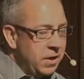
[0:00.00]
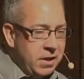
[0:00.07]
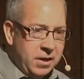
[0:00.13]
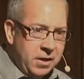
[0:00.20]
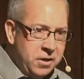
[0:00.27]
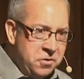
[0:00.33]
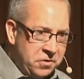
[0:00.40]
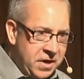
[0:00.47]

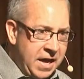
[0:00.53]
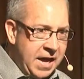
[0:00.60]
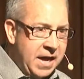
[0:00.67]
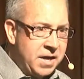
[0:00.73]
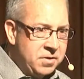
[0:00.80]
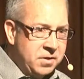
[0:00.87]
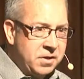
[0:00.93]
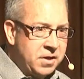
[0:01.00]
you
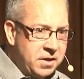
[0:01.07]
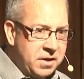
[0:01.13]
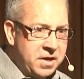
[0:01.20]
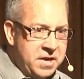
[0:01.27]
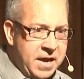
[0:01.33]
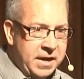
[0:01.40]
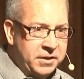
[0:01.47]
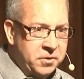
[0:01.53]
can connect in